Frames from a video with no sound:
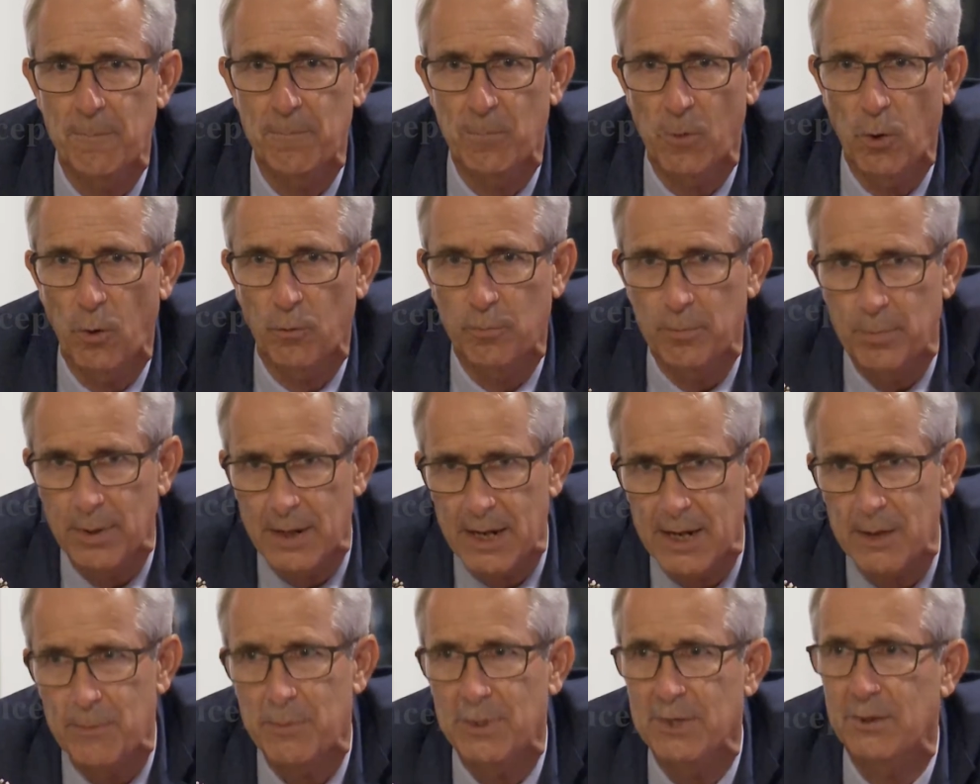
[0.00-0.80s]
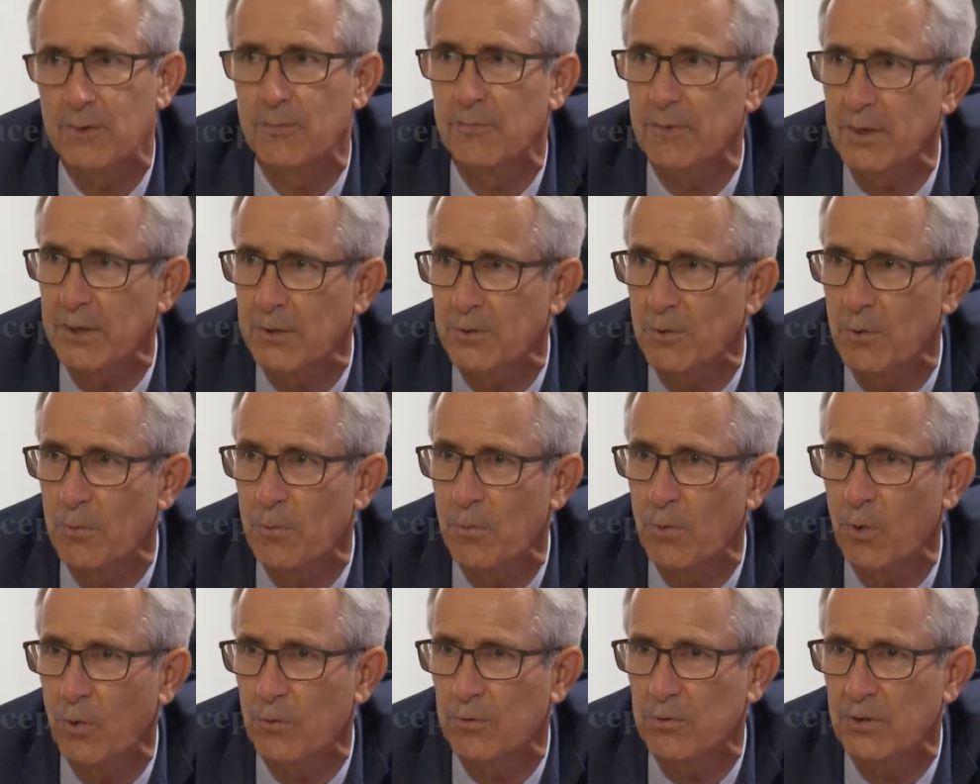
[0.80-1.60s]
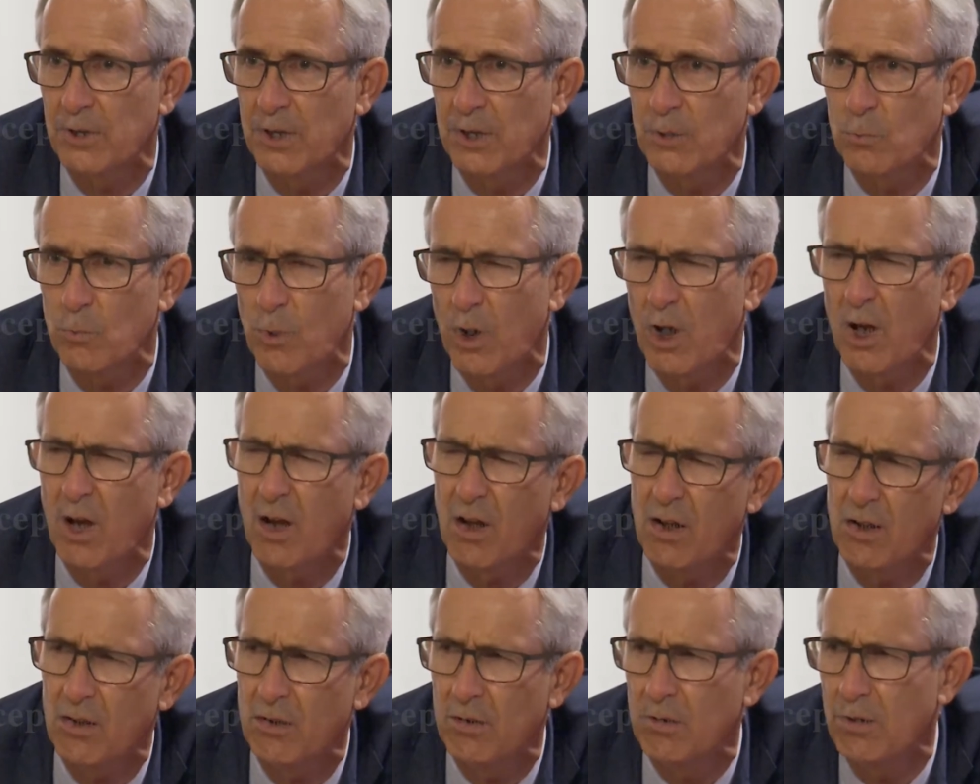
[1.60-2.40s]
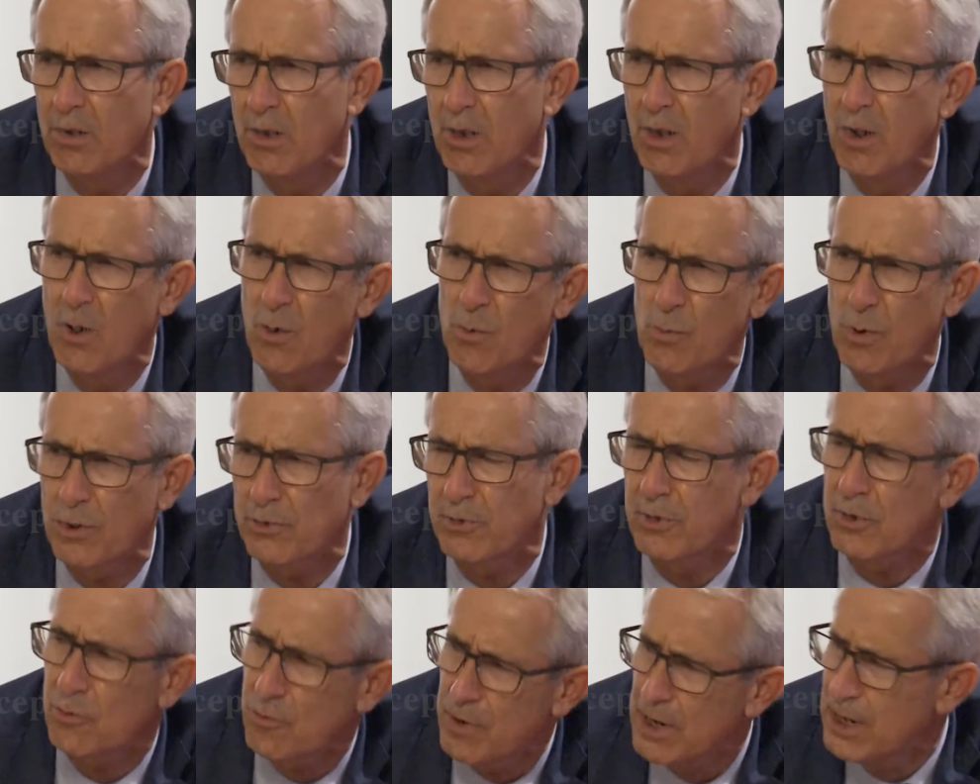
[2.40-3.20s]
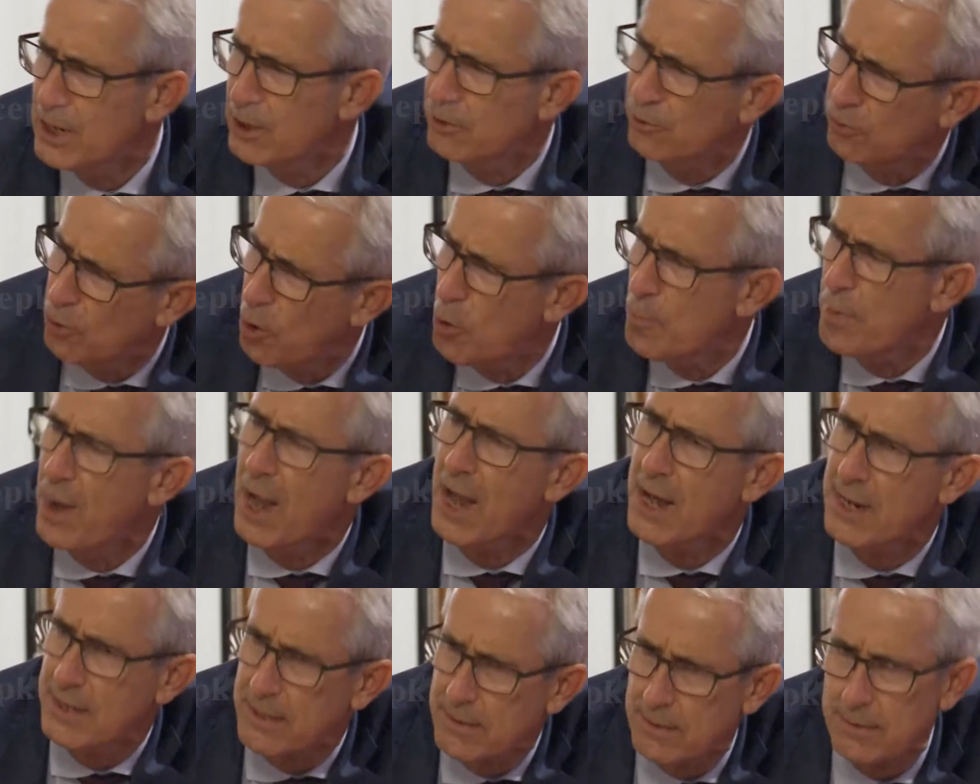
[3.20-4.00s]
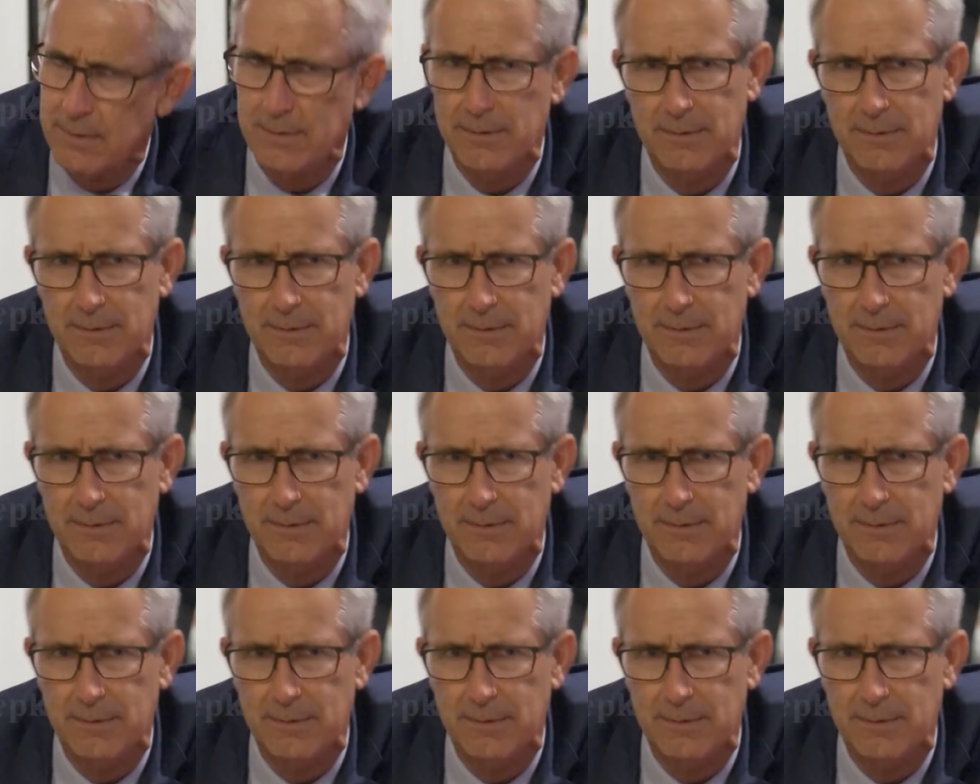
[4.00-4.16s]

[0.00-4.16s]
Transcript: of blaming the victim, of saying, well, was it really so bad?